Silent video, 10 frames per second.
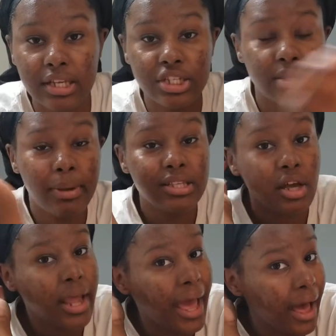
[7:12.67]
It just depends
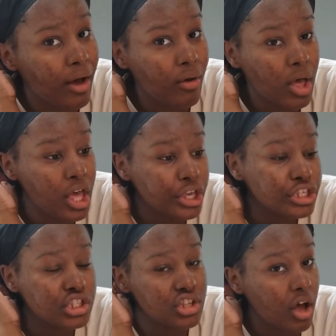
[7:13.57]
on how
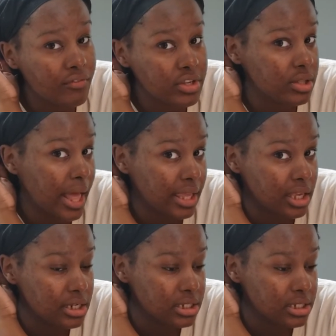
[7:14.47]
soft you like your